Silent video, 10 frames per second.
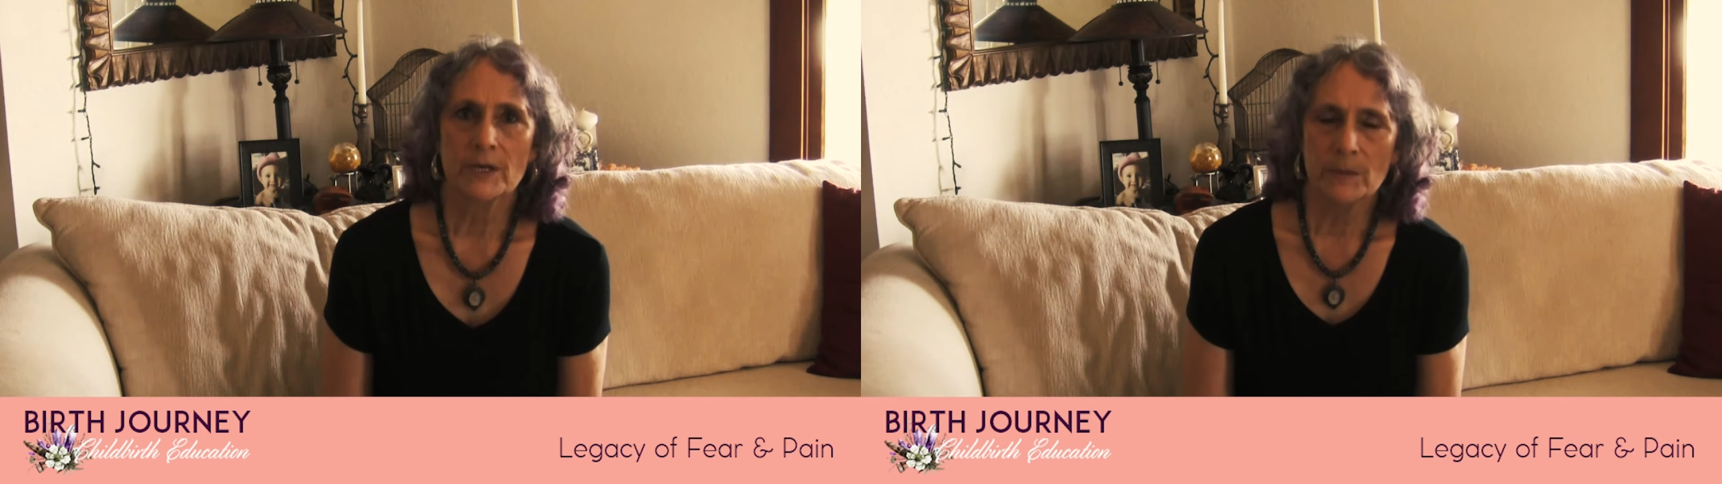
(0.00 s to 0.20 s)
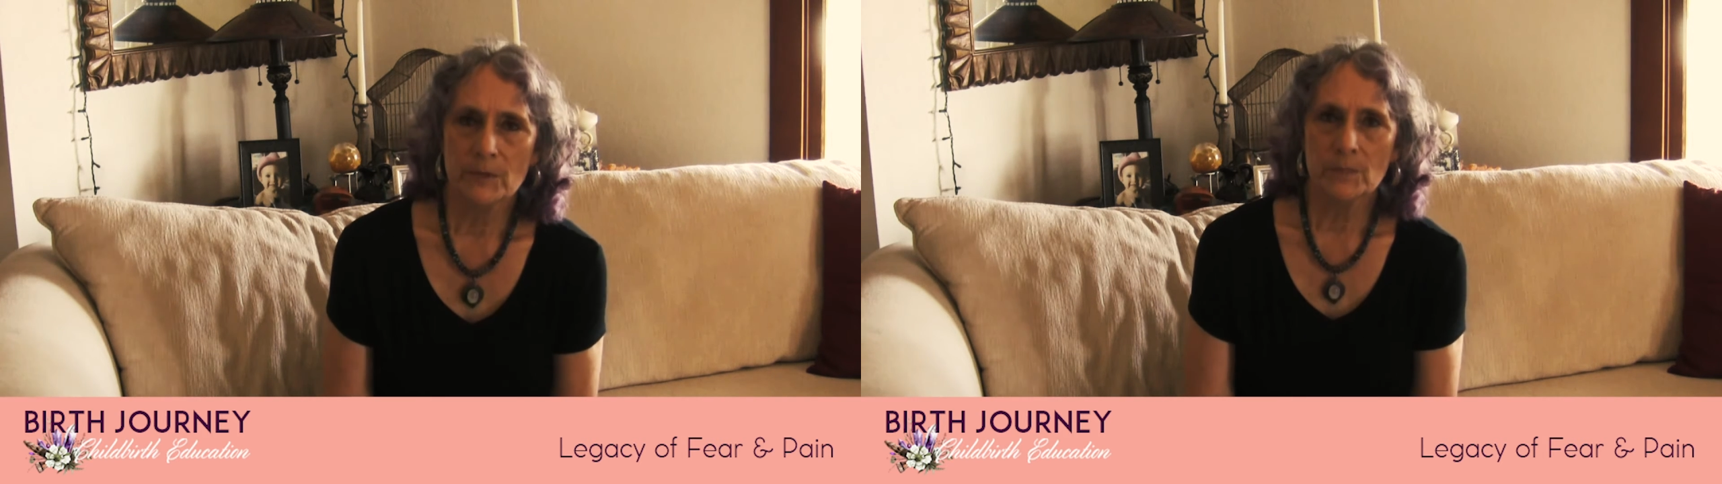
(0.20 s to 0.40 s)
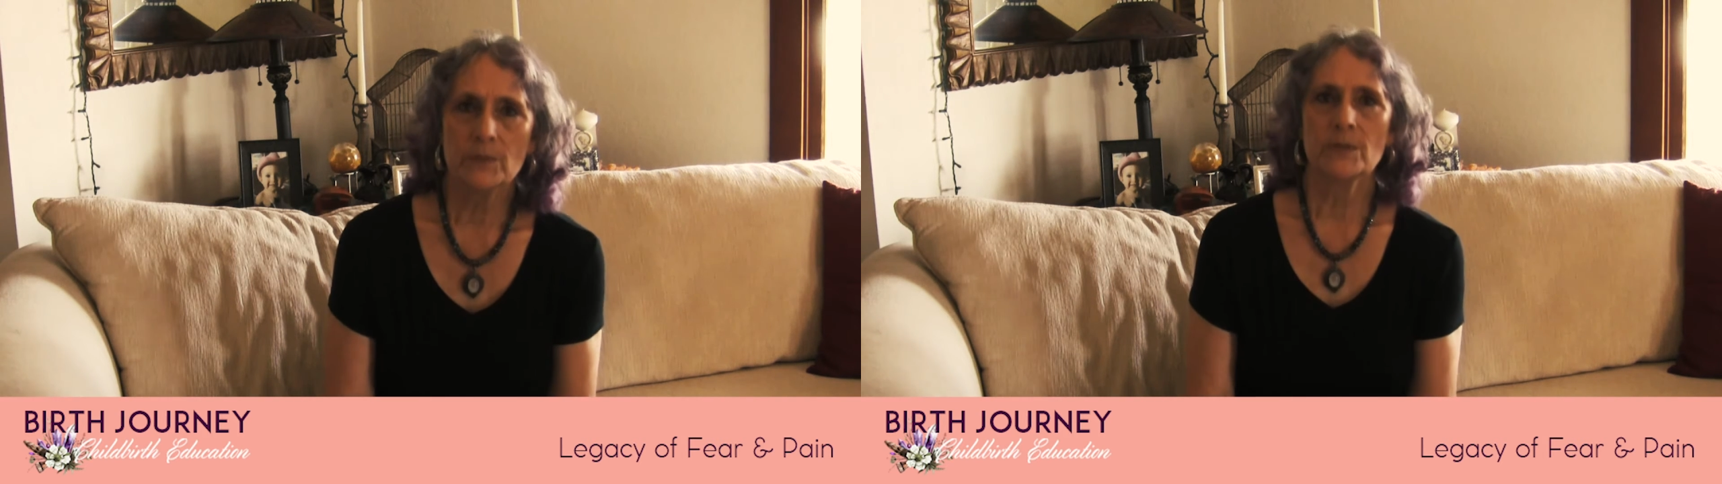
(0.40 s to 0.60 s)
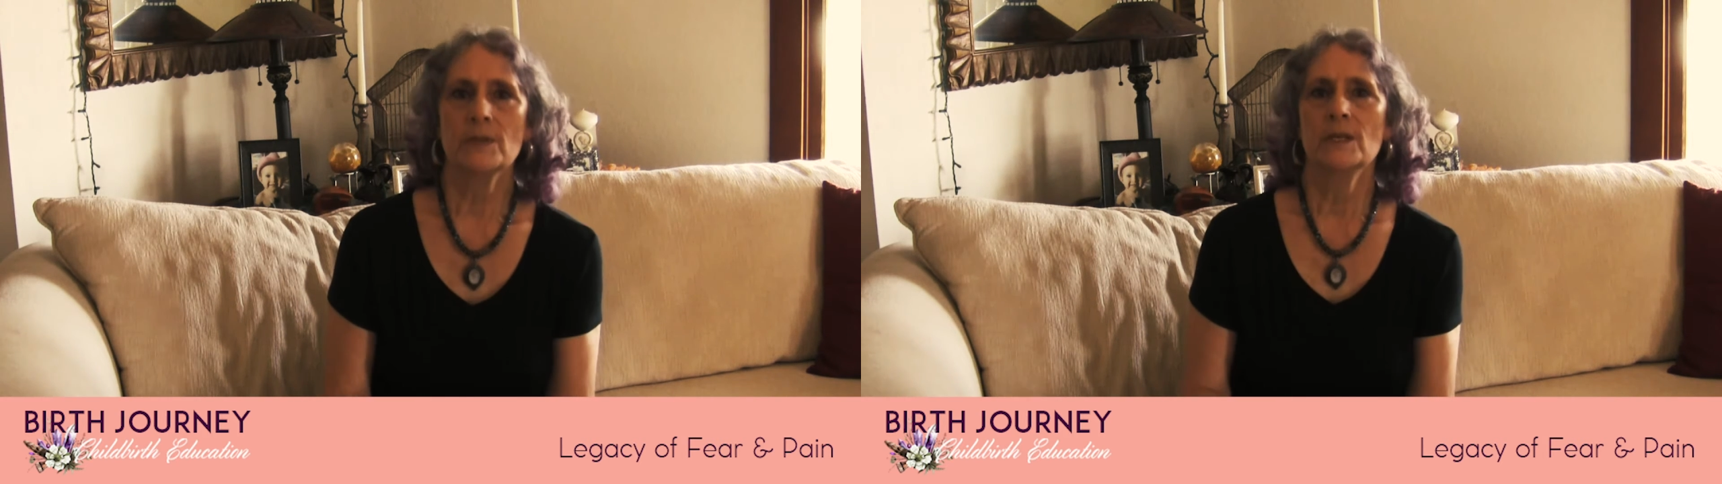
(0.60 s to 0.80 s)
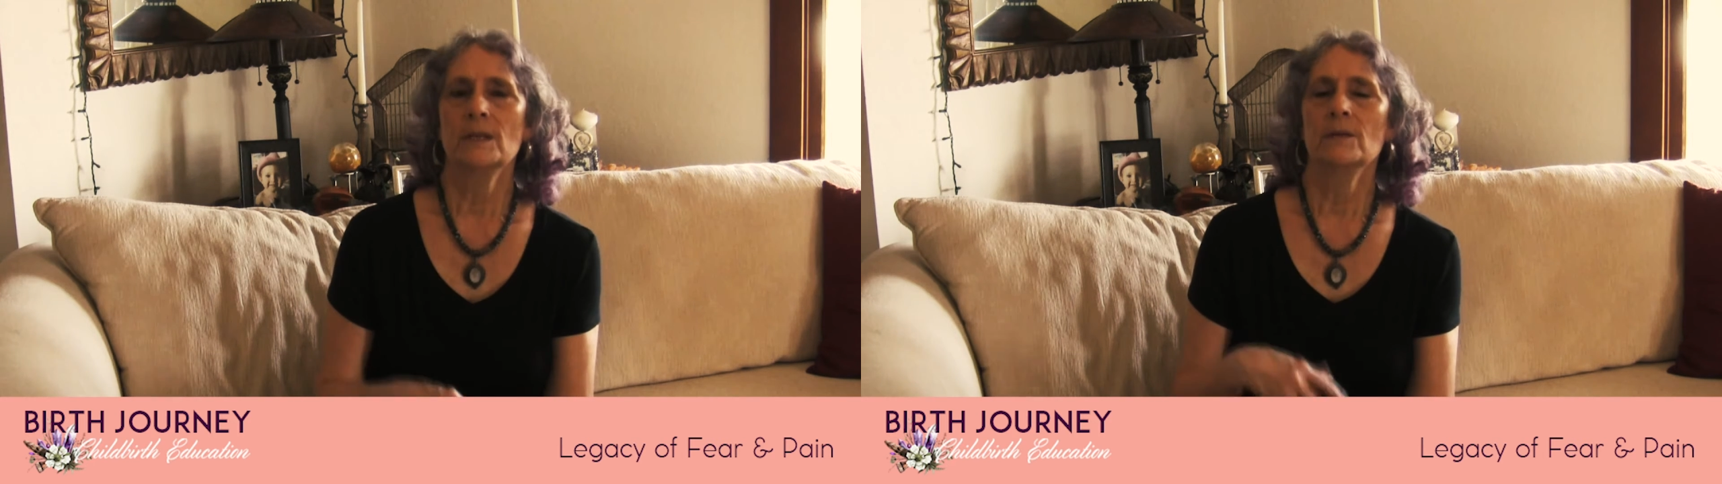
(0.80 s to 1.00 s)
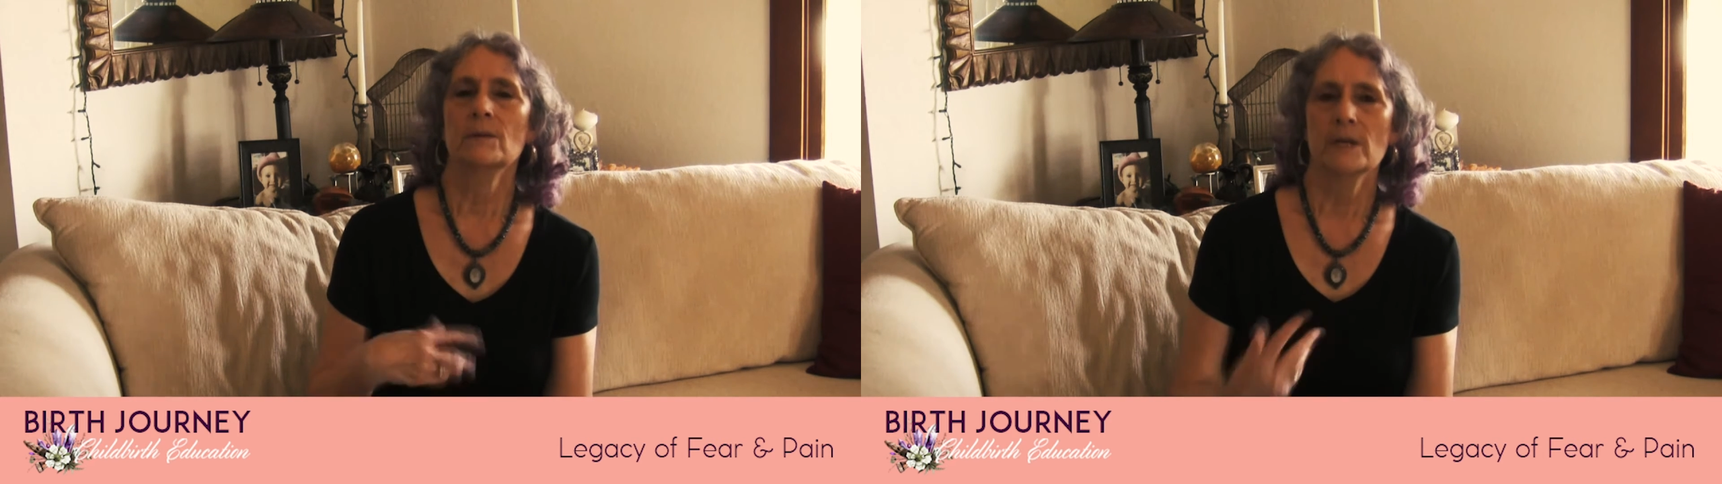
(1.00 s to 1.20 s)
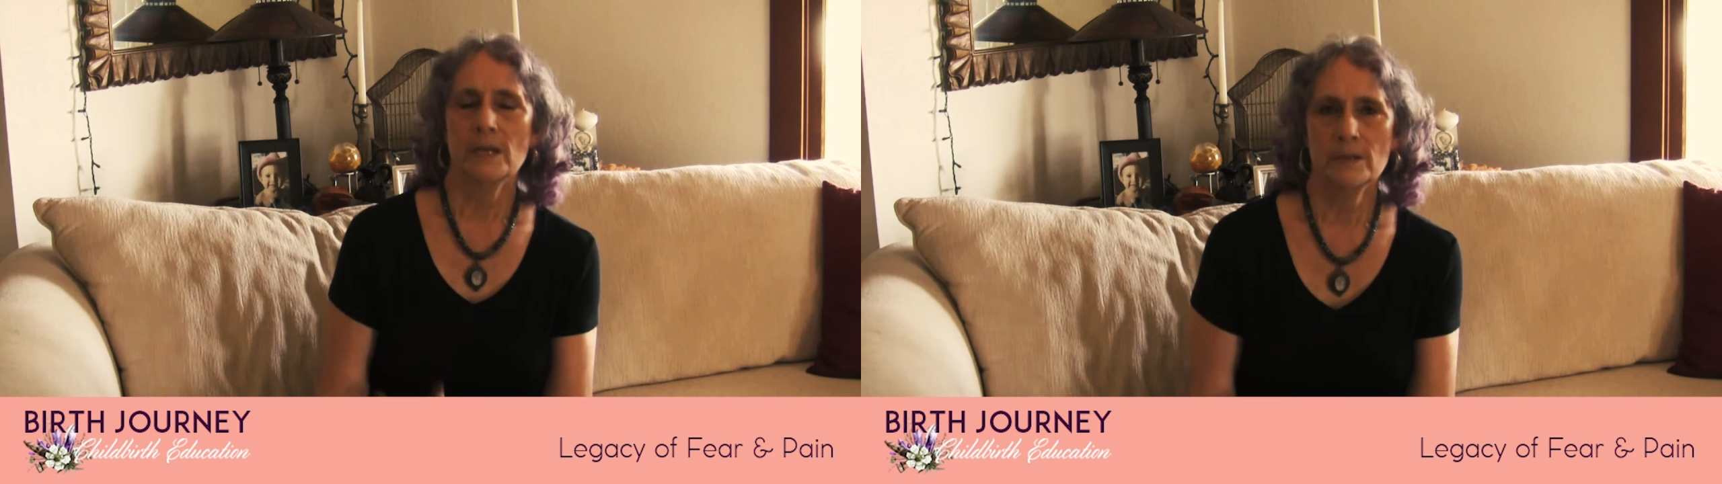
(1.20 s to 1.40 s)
hypnobirthing or